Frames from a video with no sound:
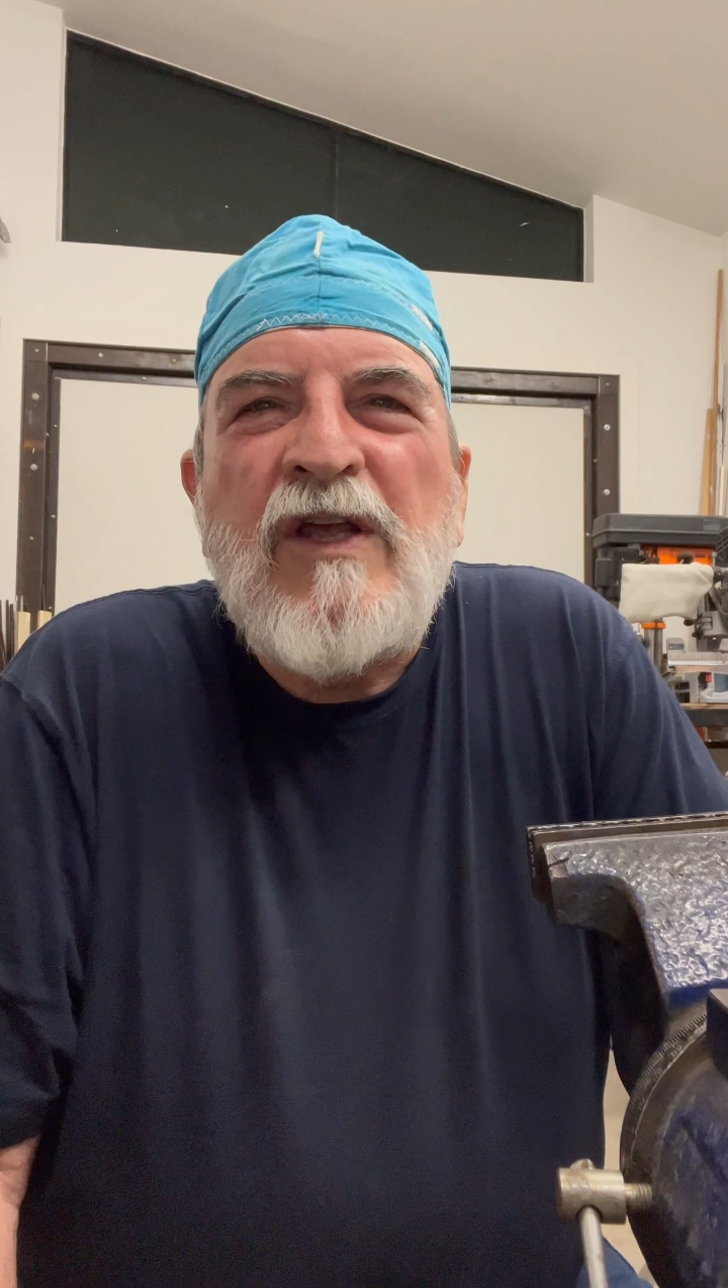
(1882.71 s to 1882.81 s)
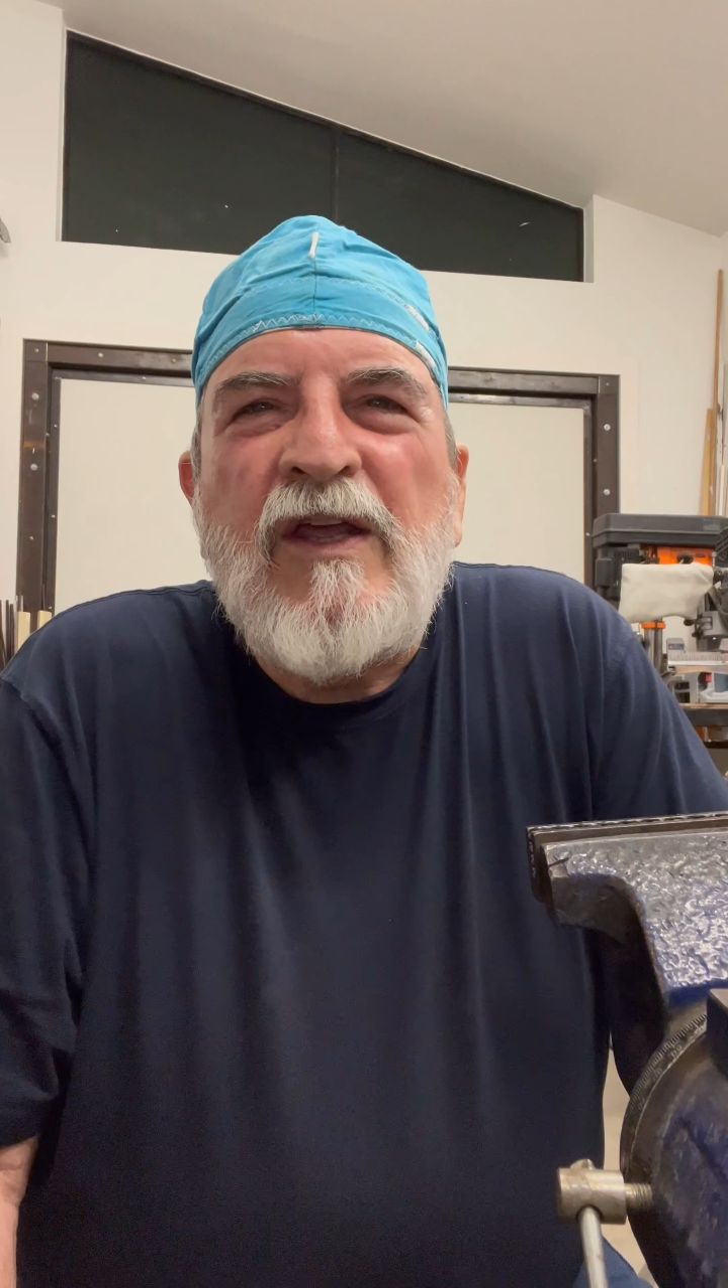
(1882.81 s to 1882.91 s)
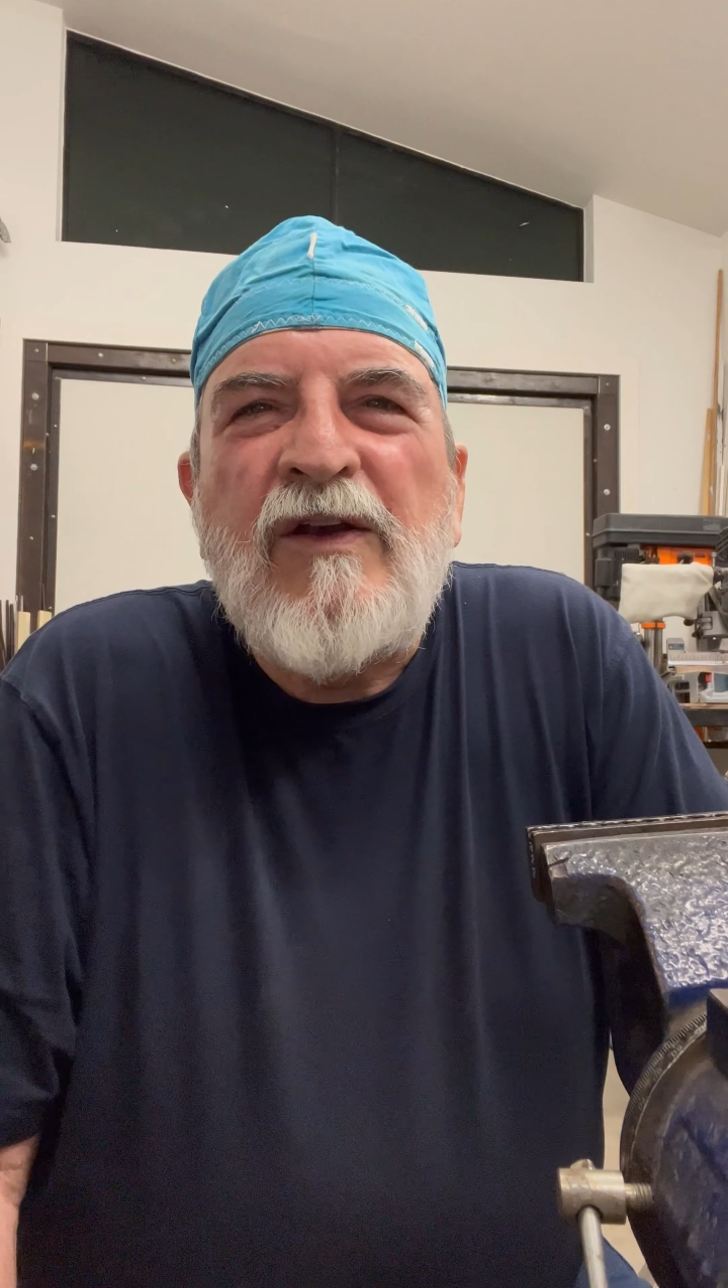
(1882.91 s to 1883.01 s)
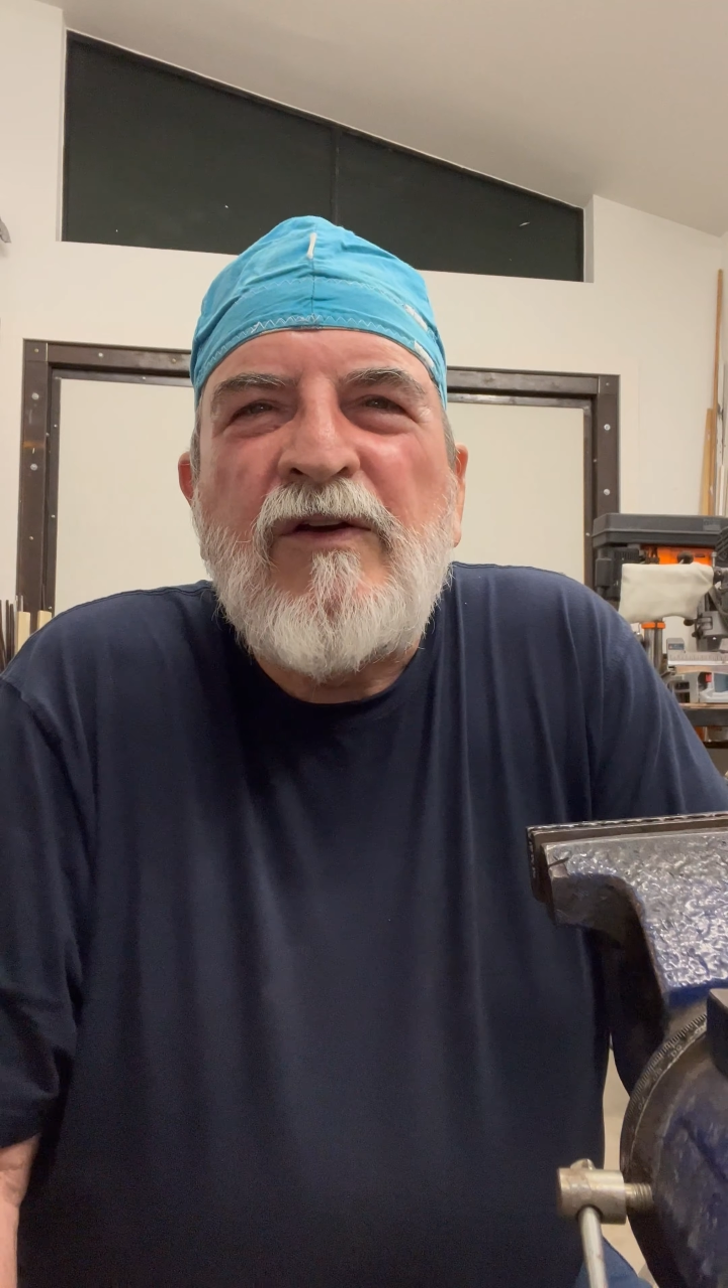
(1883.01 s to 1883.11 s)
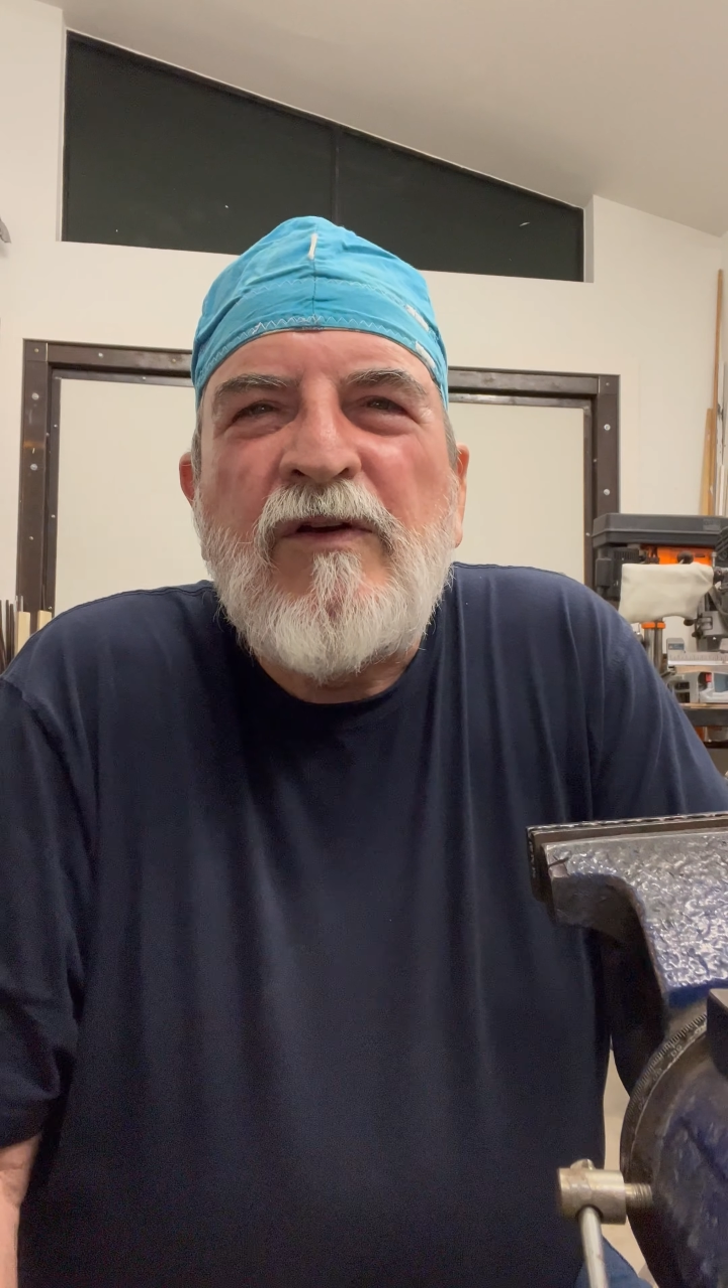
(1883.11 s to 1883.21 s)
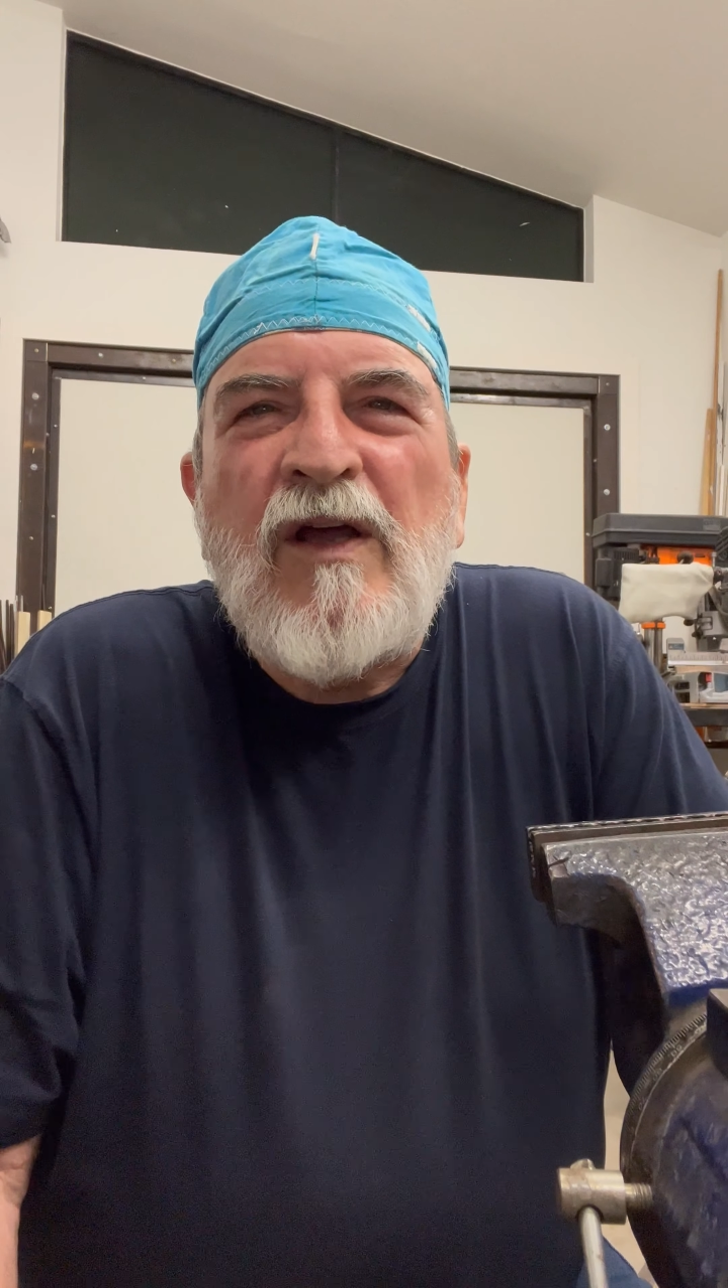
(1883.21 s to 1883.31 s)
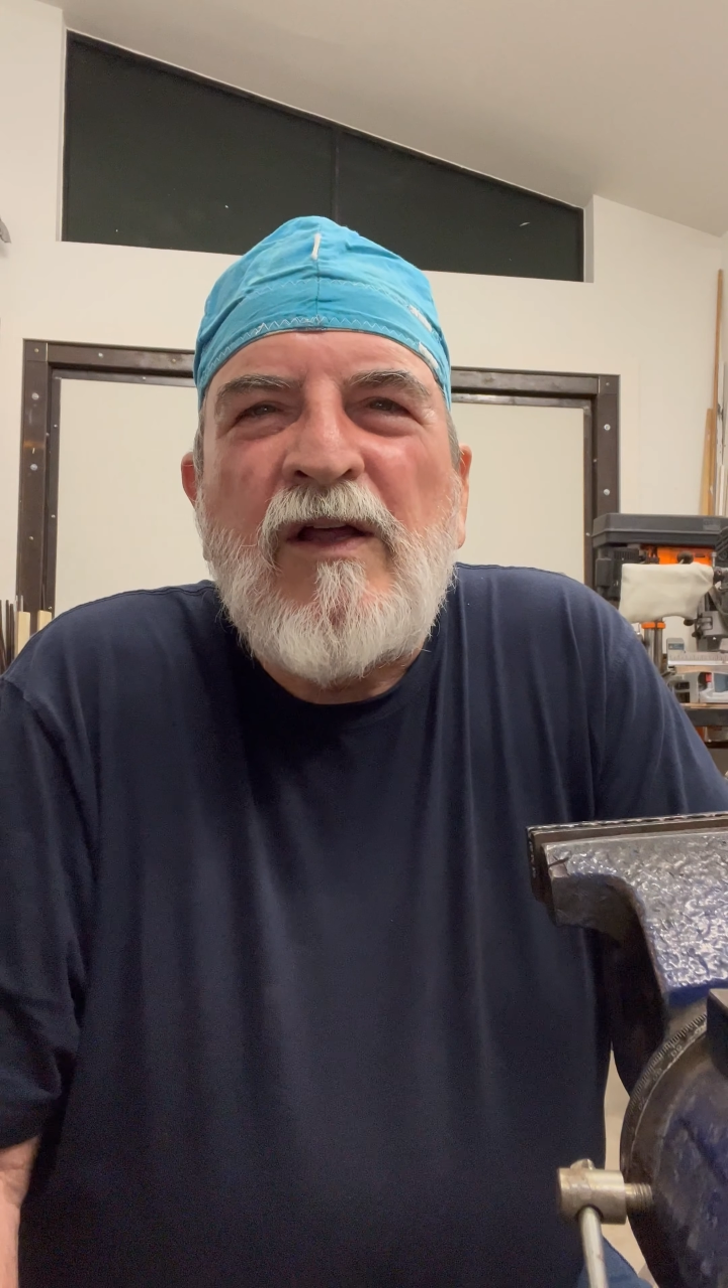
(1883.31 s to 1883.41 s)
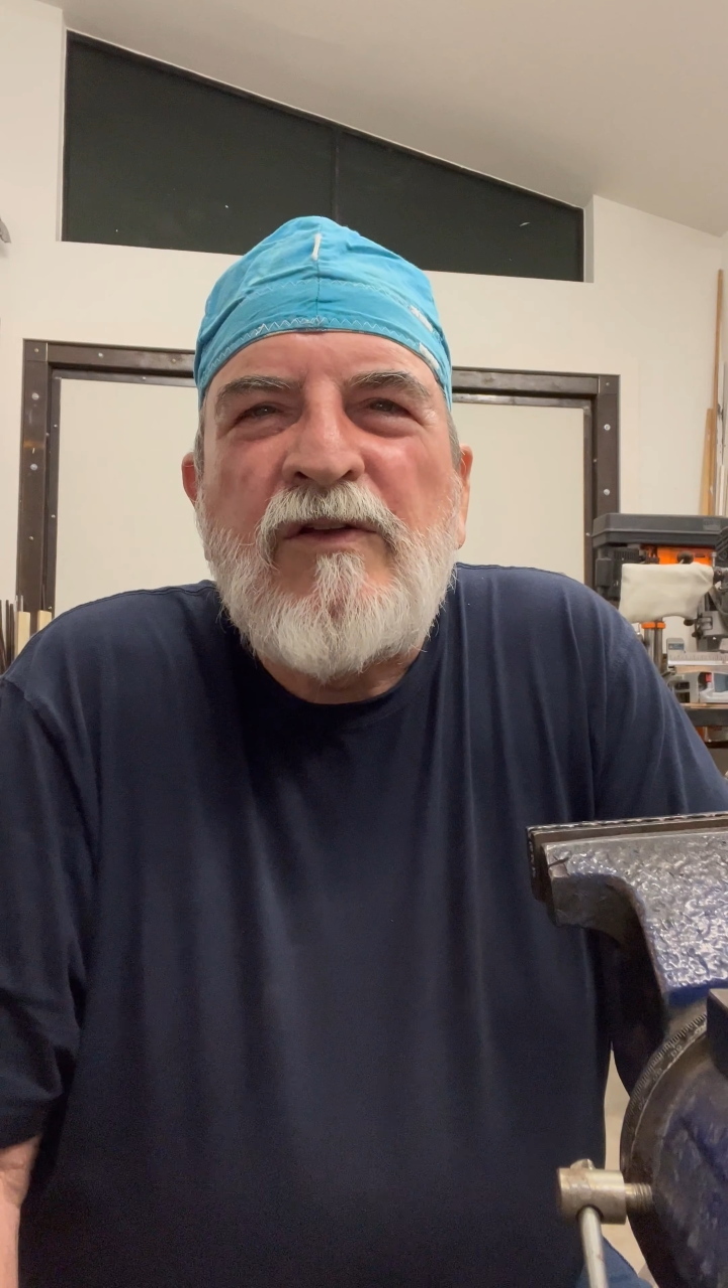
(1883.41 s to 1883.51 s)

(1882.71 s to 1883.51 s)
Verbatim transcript: and uh,